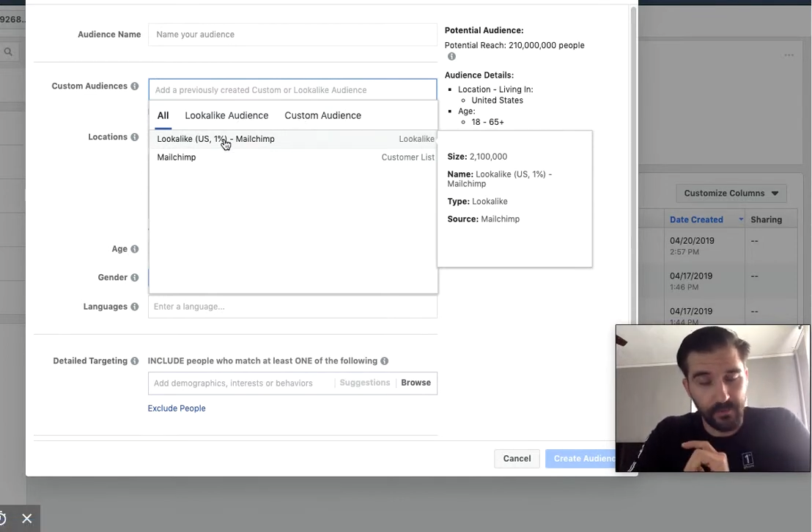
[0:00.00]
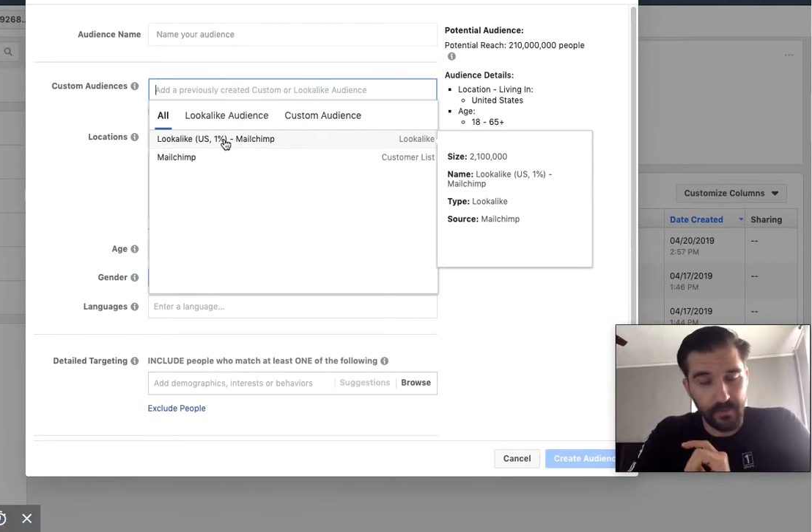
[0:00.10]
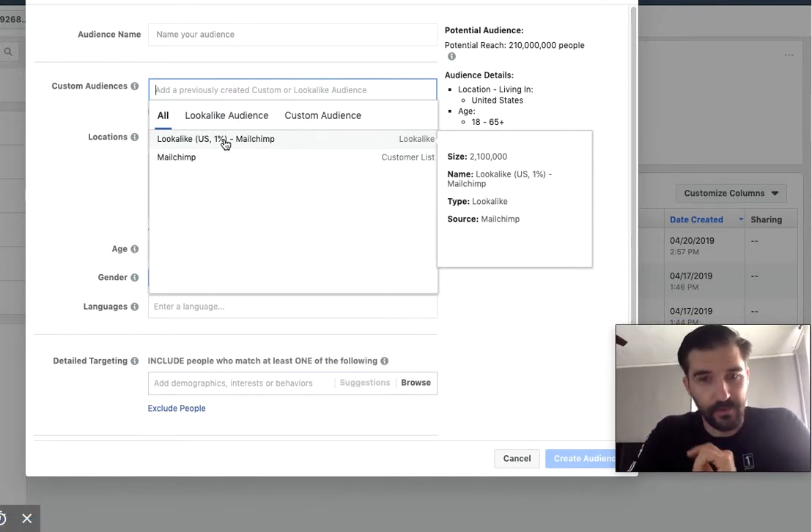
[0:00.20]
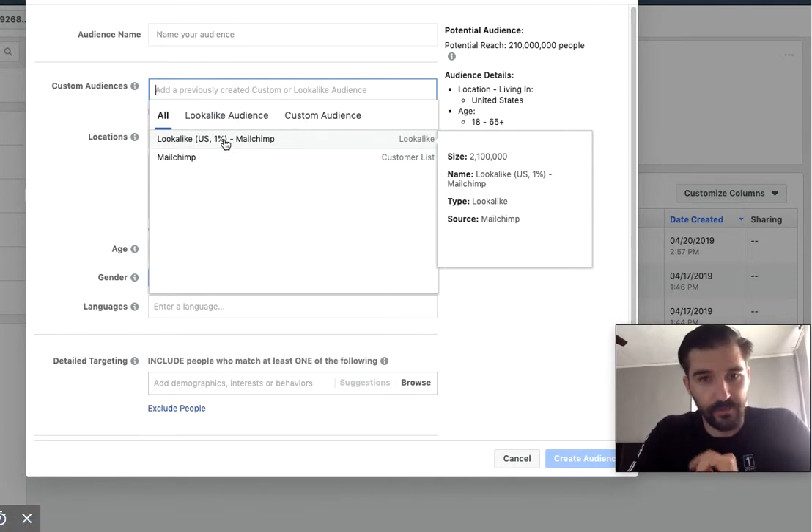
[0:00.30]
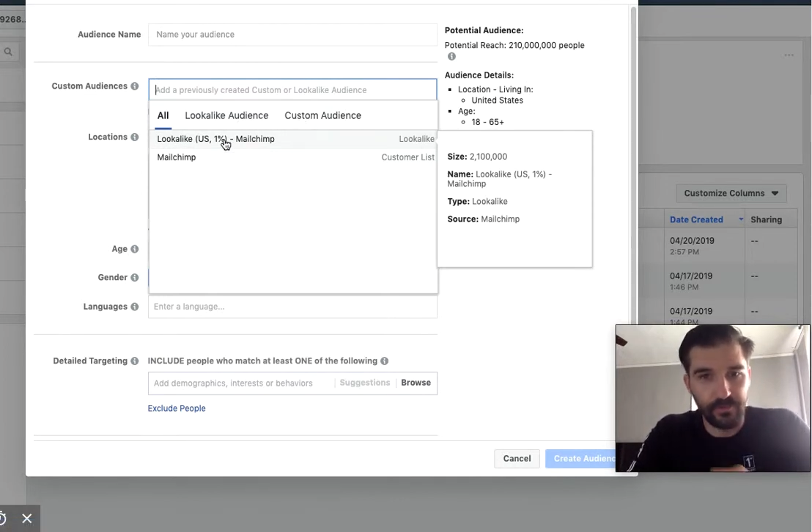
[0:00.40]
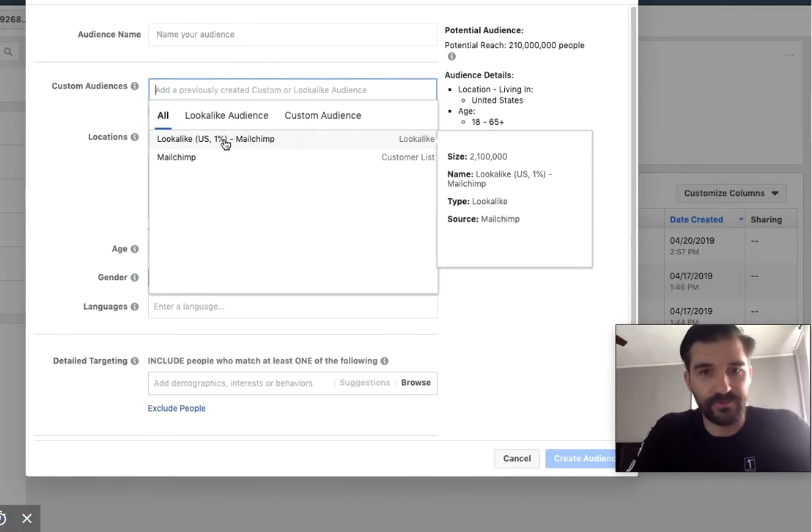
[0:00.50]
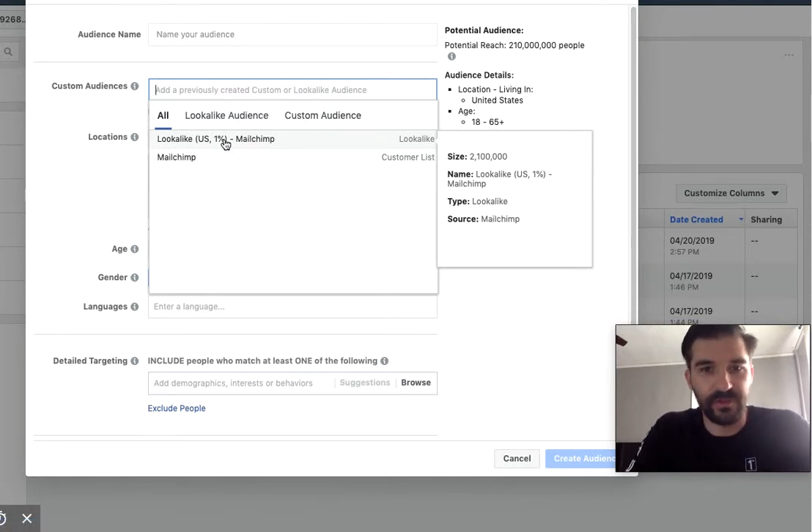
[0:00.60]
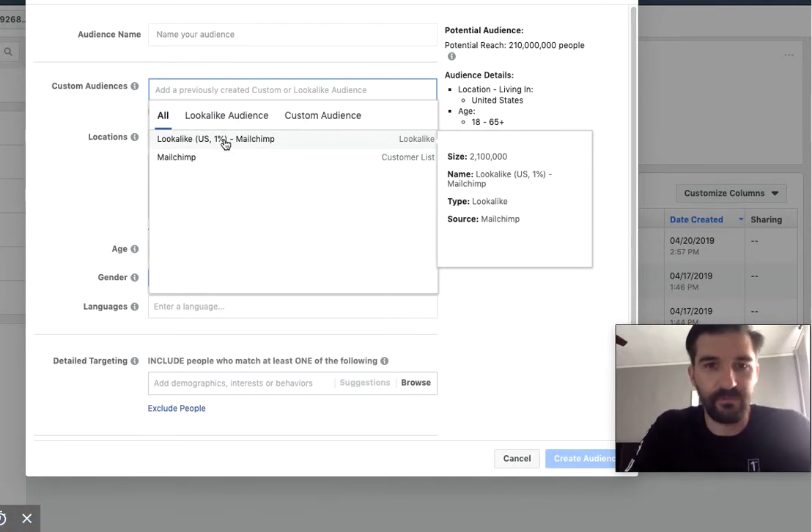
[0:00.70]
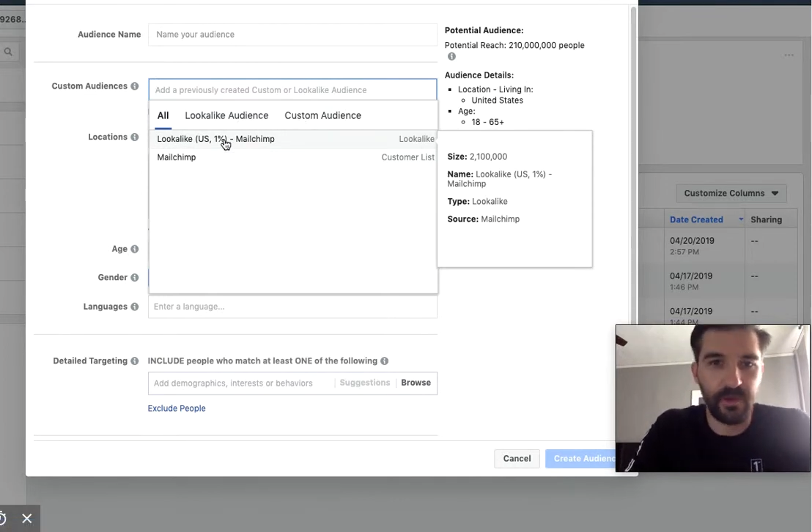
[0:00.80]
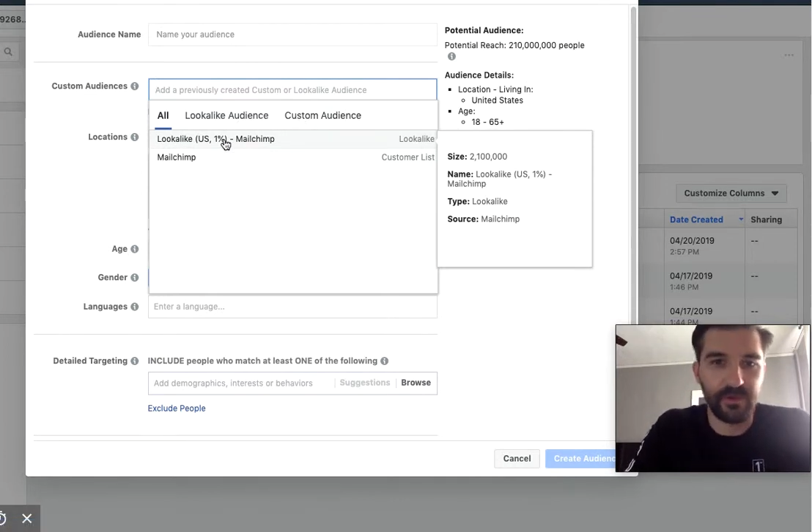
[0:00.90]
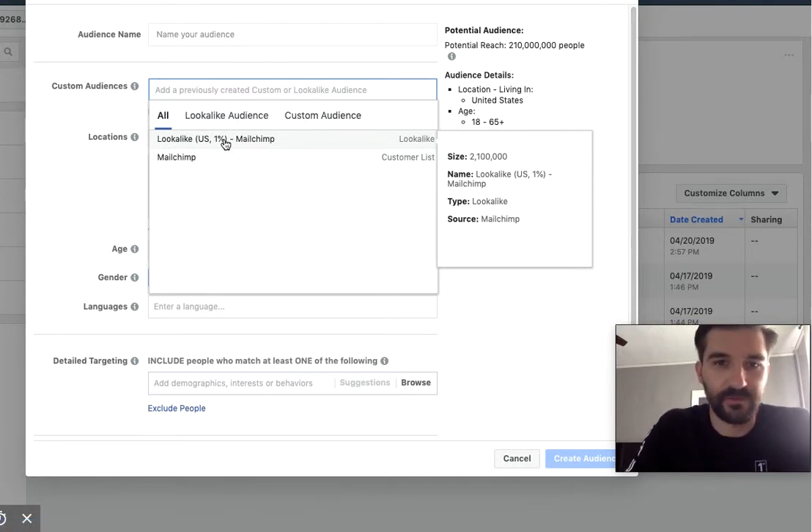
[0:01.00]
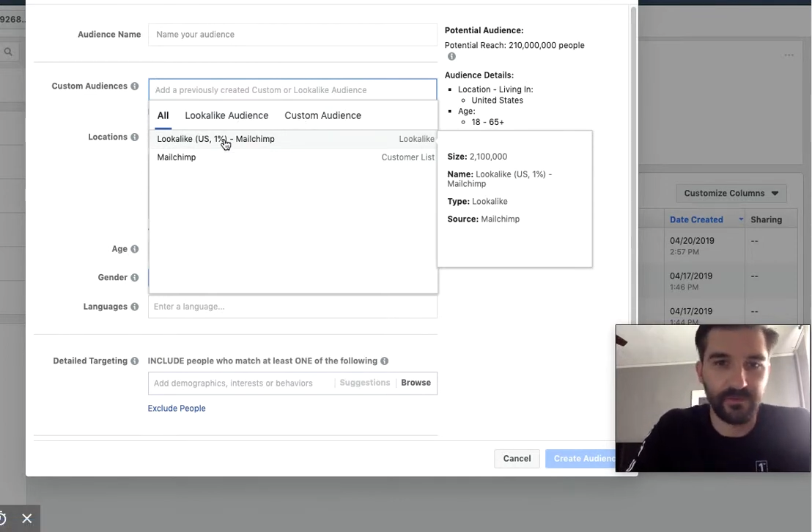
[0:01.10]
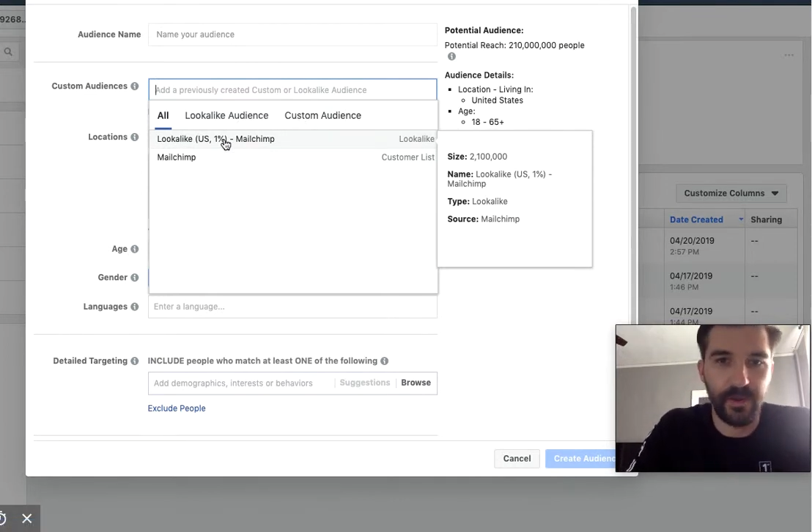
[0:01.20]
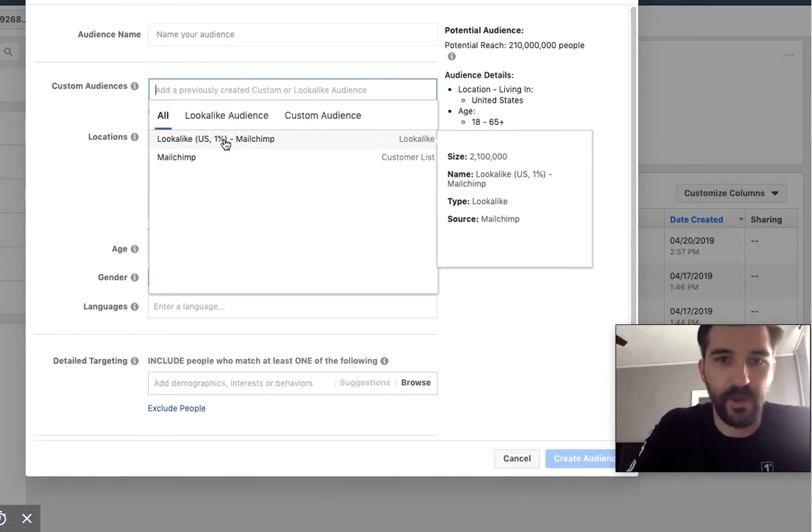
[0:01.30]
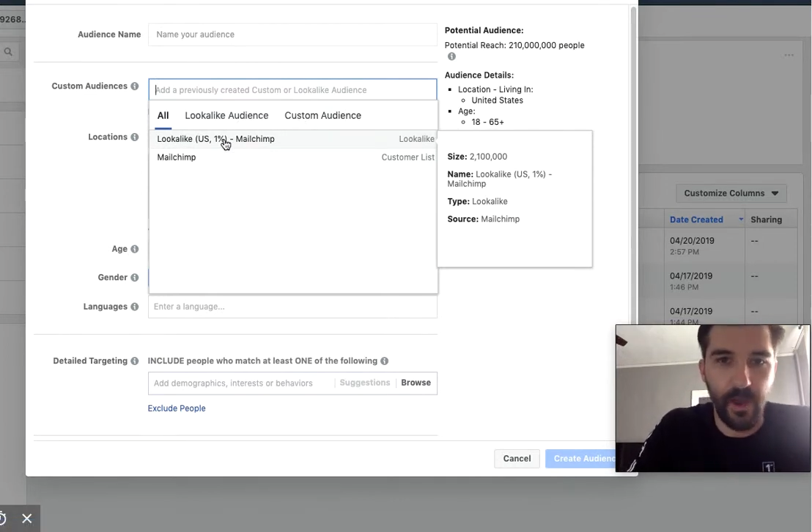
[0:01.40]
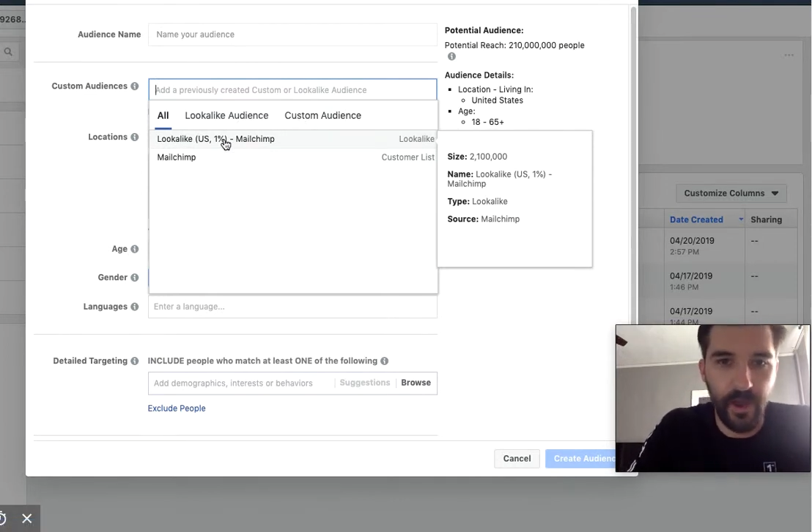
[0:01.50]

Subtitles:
to create a new saved audience right now.